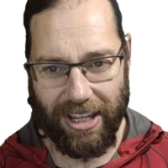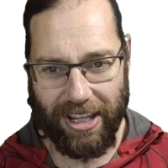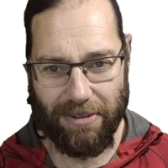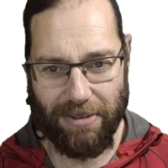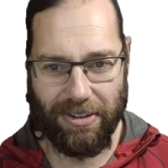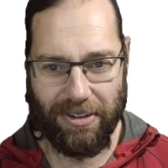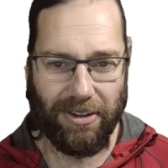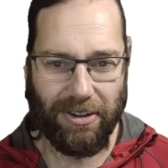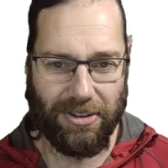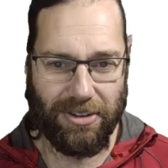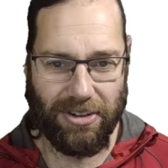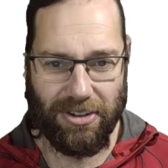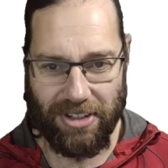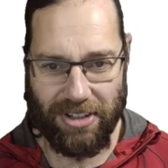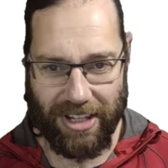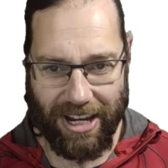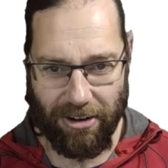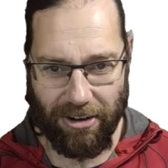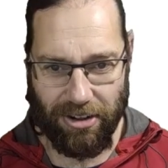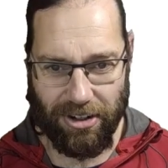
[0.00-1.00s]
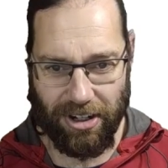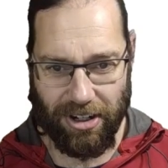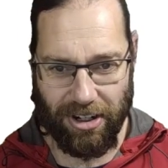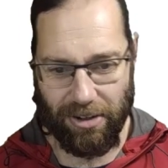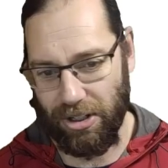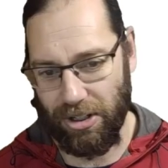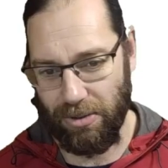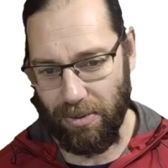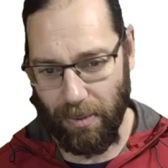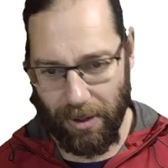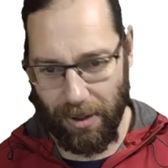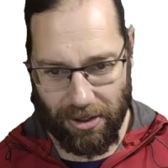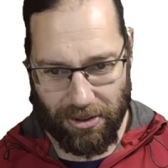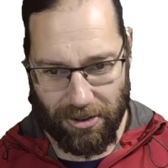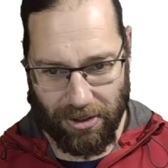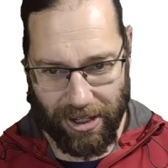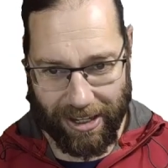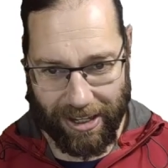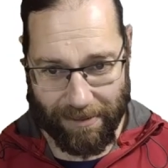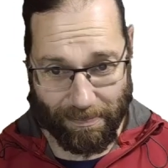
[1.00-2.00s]
and often I'll just use the current unit, which is what we're going
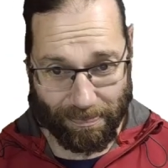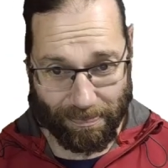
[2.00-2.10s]
to do here.